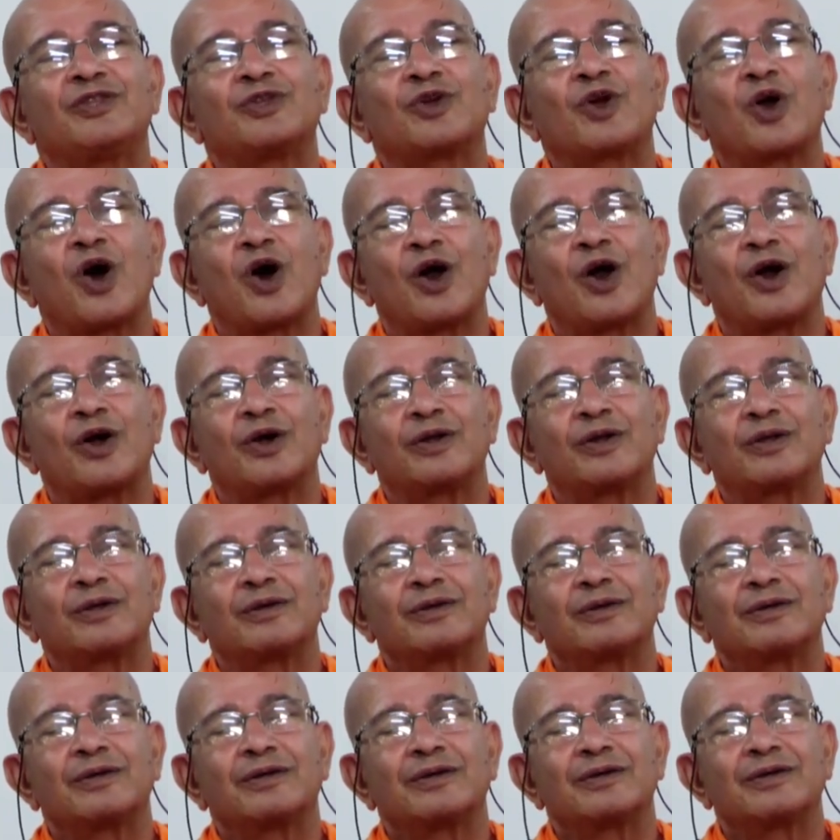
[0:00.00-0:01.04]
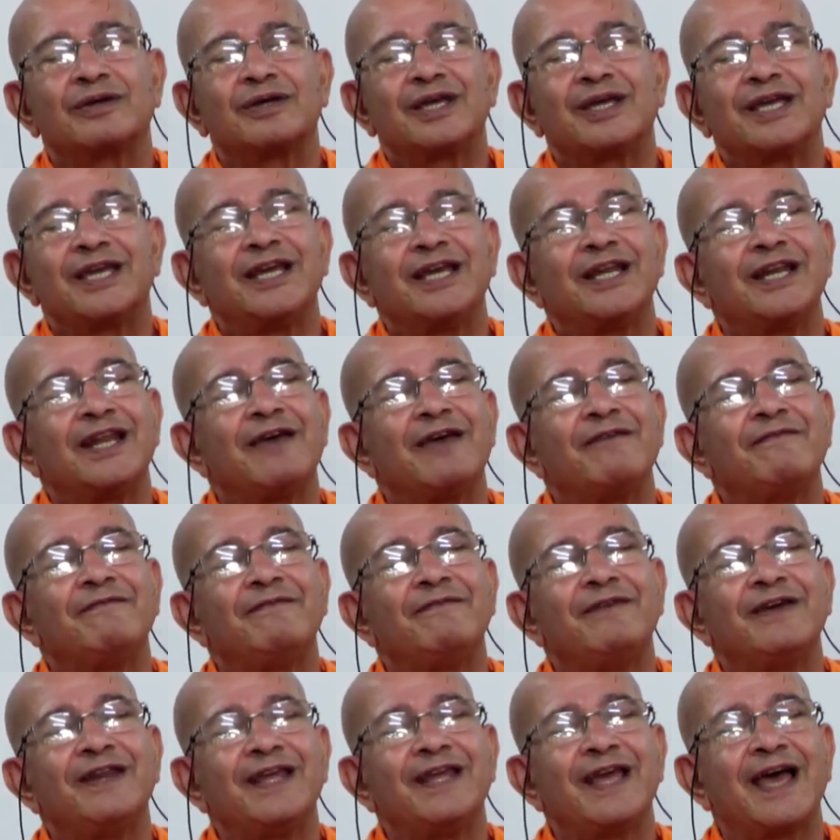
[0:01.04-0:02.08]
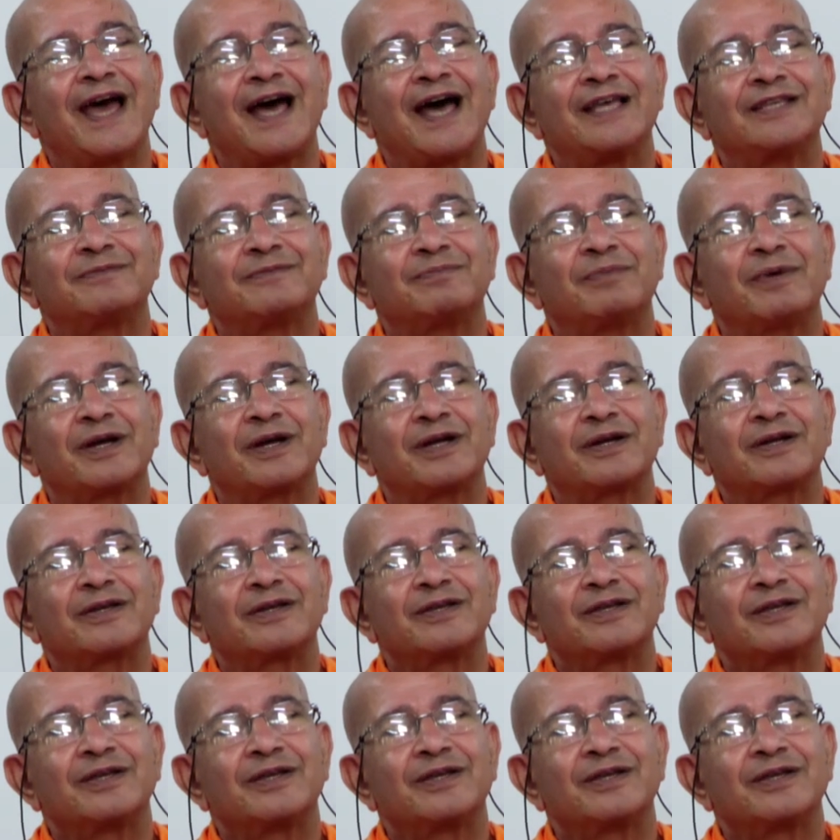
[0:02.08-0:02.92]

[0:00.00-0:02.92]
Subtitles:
God in every aspect.